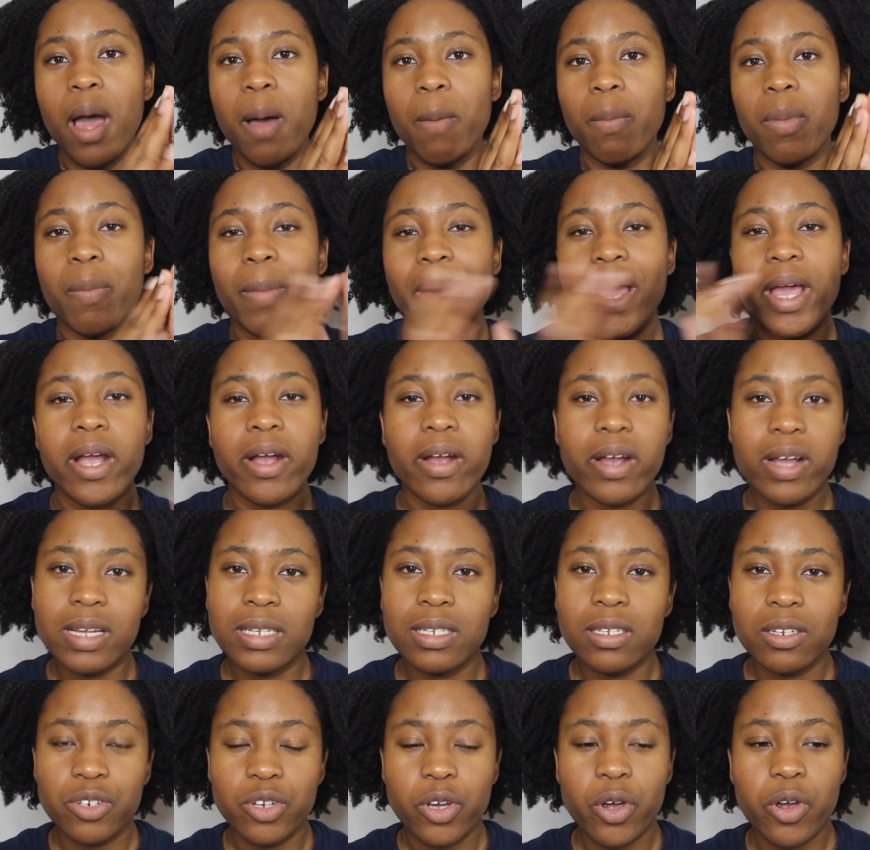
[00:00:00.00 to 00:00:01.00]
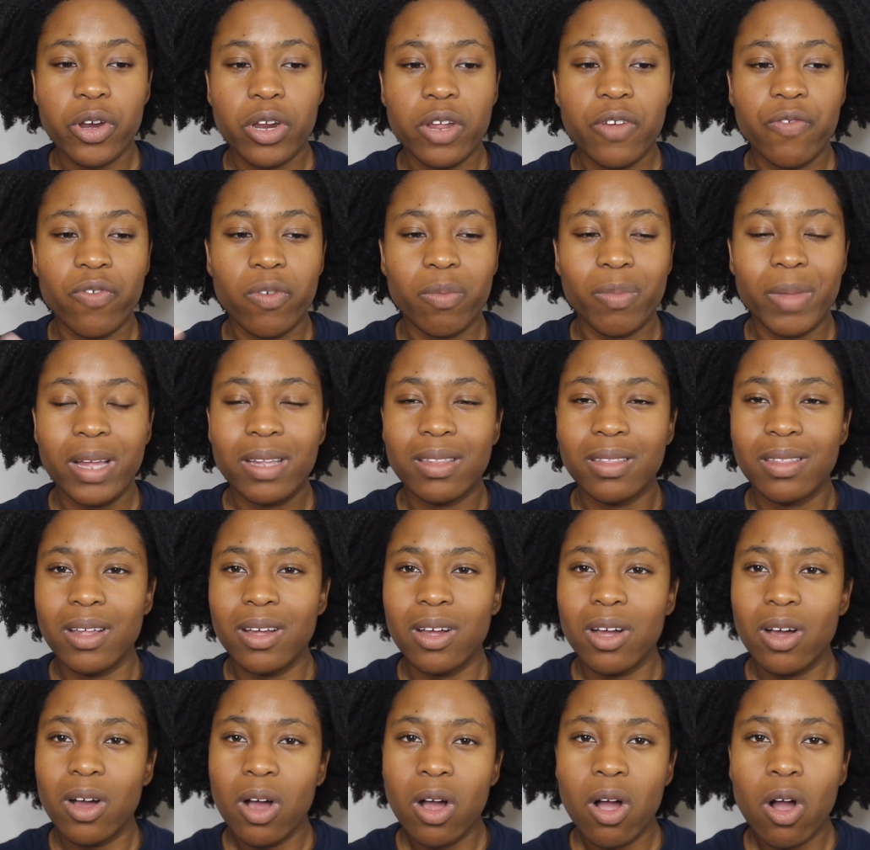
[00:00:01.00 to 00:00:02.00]
But my hair isn't dirty from like
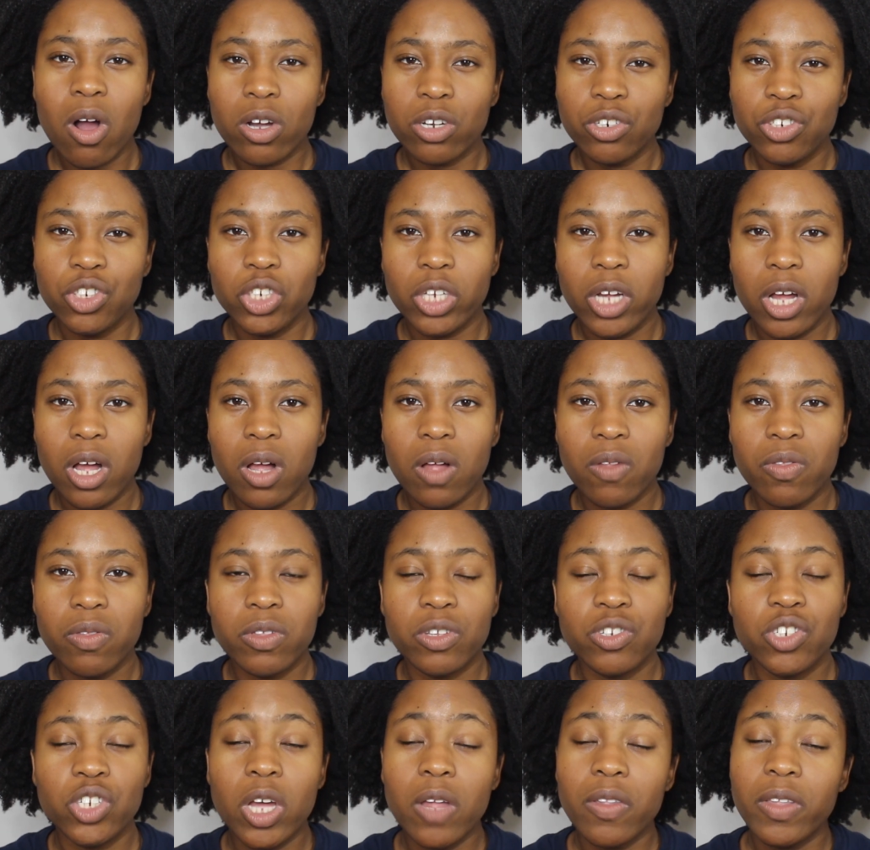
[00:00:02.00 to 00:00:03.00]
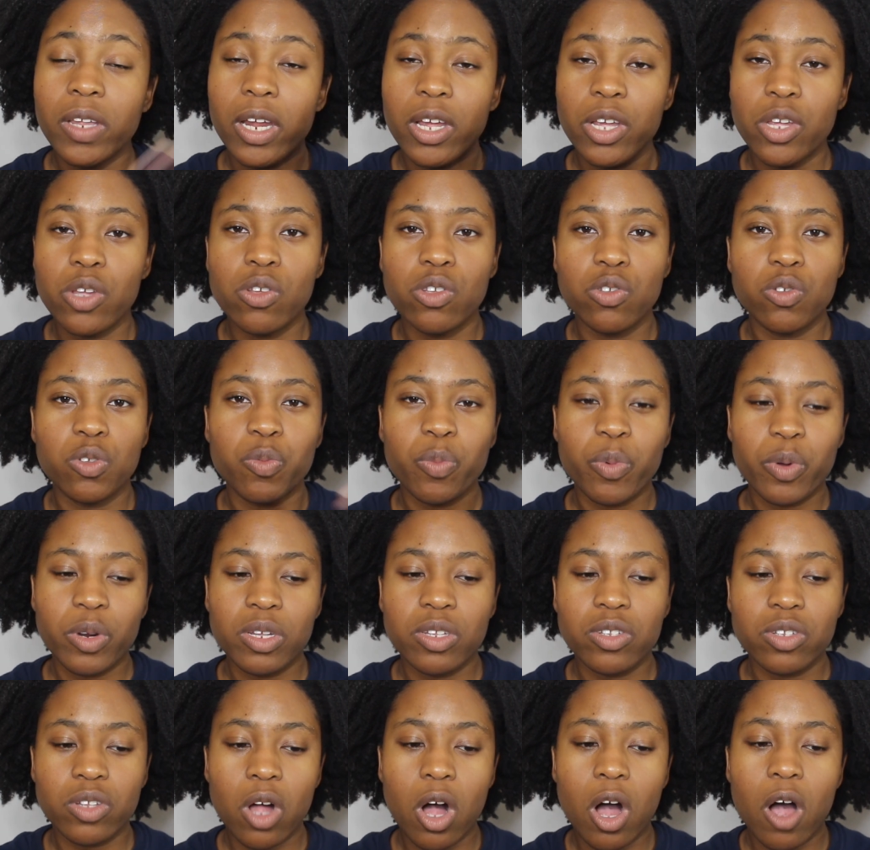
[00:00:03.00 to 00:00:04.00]
the hard gel. The gel that I used was pretty
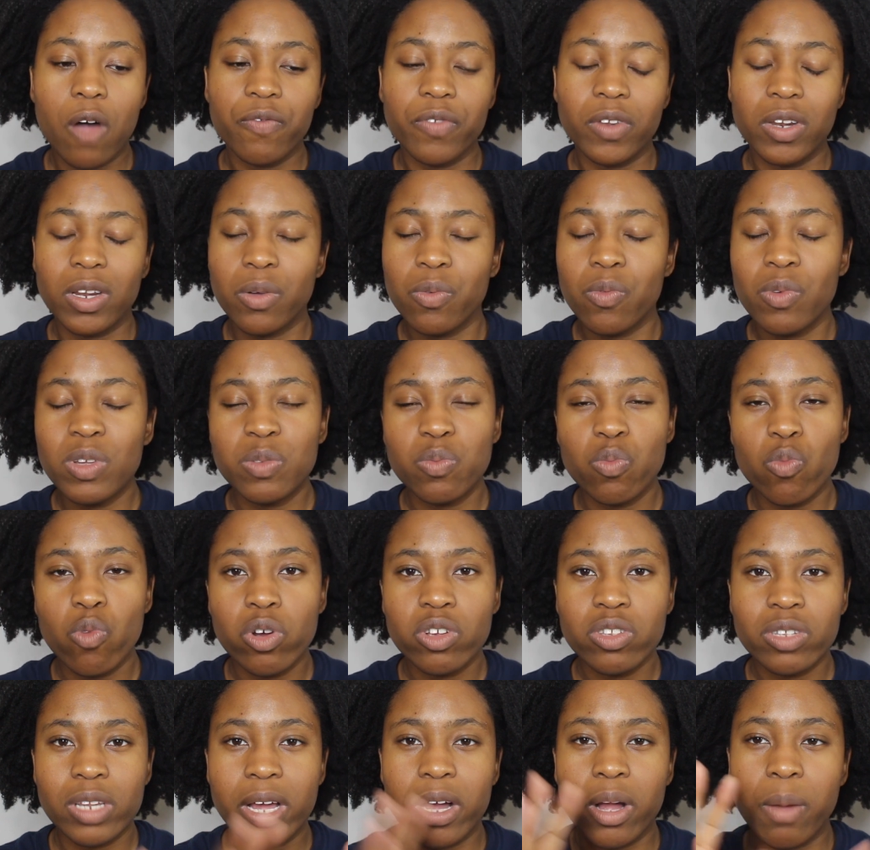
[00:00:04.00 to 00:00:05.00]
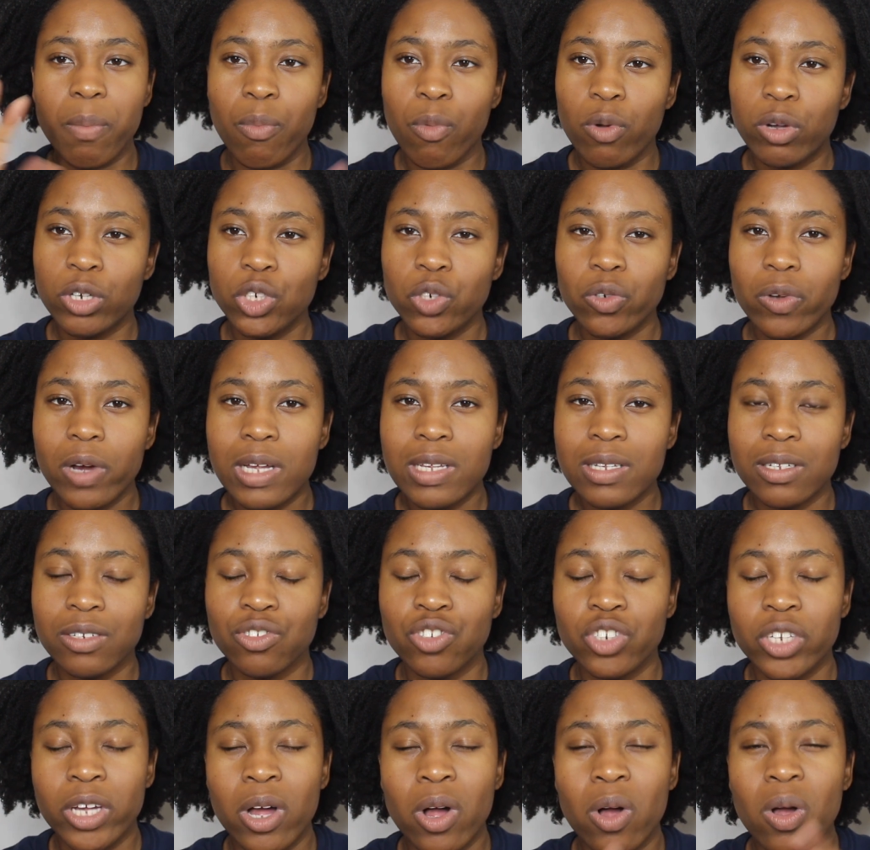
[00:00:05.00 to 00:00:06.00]
soft, and it was more like a moisturizing
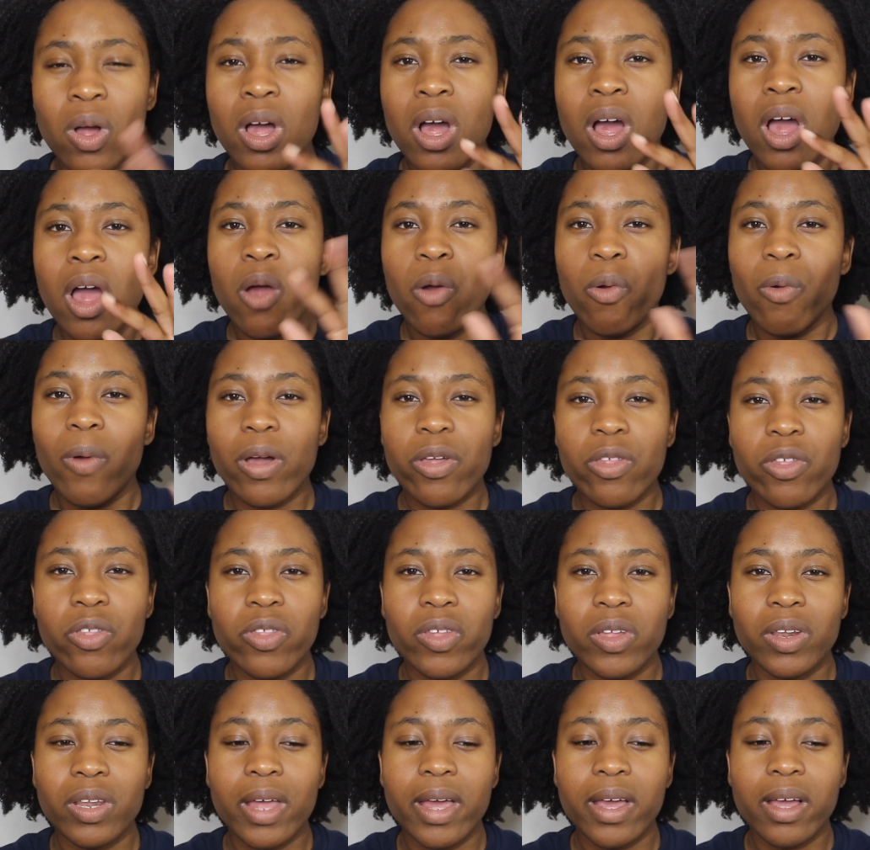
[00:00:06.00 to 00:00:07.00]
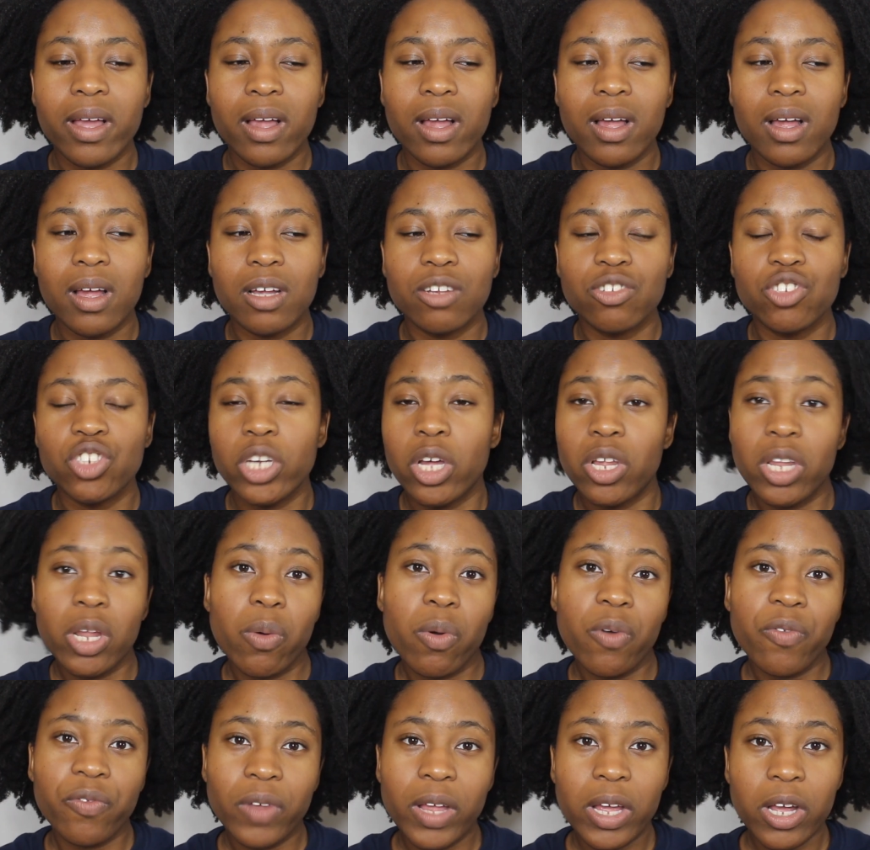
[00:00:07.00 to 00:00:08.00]
gel rather than like a gel that
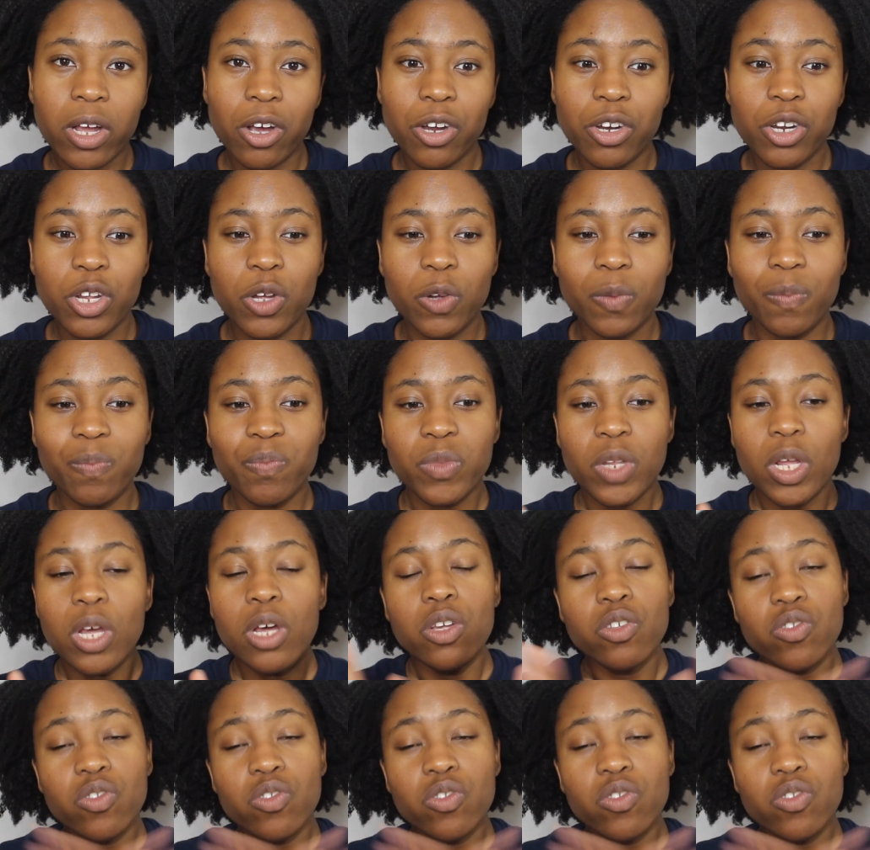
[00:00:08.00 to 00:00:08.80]
will flake on you.